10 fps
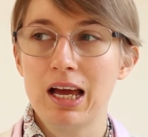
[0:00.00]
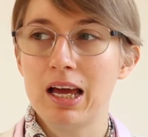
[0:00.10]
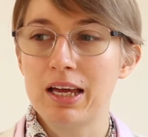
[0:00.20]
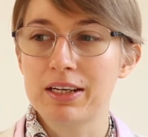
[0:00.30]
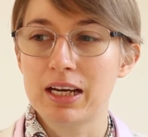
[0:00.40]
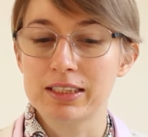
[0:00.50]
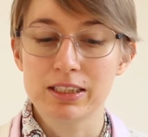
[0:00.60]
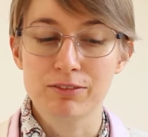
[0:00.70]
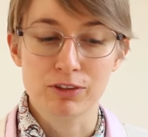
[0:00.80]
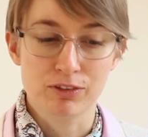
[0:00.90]
And I
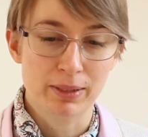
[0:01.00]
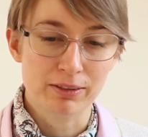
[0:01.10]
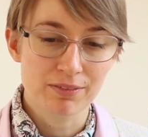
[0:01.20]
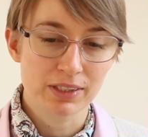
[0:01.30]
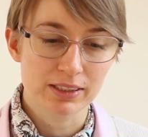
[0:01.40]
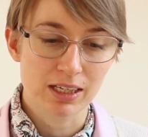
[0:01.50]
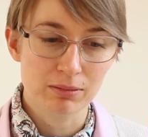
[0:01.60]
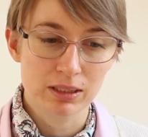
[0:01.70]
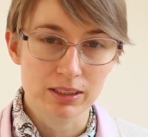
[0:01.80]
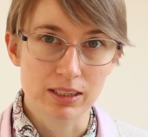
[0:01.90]
sit in front of my graphics
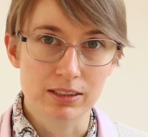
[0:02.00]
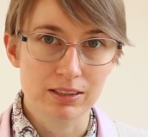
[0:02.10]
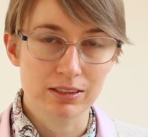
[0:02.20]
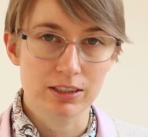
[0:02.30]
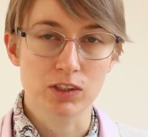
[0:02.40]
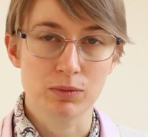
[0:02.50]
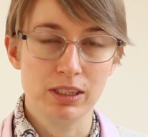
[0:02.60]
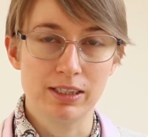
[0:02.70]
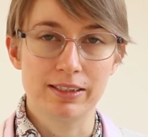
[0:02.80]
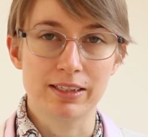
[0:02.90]
tablet and the
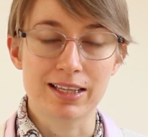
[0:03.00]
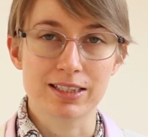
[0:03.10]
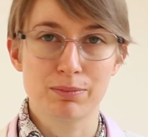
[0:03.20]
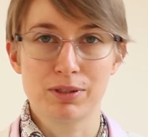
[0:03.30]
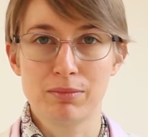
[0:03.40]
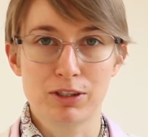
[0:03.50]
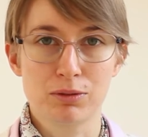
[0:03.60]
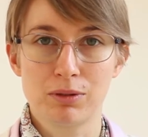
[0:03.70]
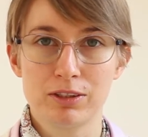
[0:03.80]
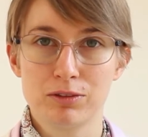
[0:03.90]
screen, and that's pretty
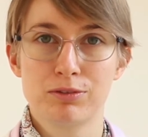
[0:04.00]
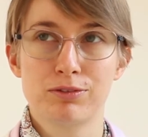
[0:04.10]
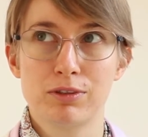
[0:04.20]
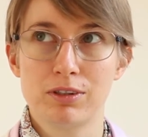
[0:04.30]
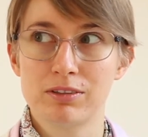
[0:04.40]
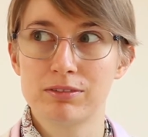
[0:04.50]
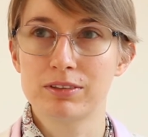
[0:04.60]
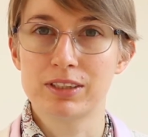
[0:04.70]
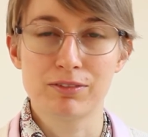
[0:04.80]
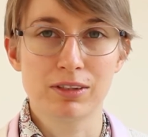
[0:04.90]
much all I do for
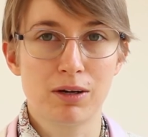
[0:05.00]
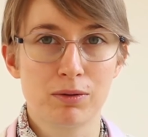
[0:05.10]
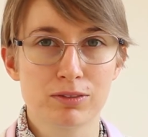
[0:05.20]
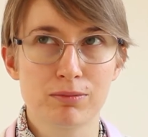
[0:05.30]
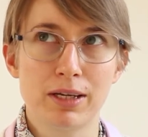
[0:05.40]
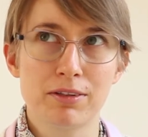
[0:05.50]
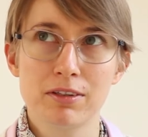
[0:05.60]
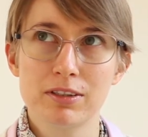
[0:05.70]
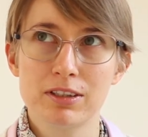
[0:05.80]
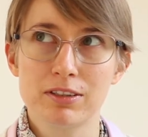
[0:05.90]
several hours, from
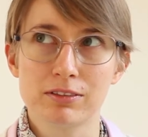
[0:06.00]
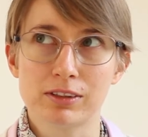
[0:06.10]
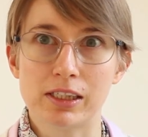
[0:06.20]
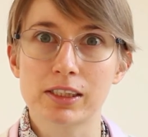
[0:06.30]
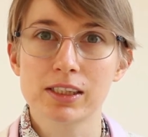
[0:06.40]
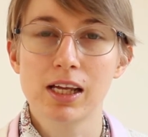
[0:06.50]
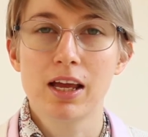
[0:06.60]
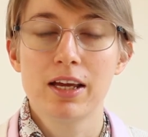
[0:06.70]
9:30 till 6.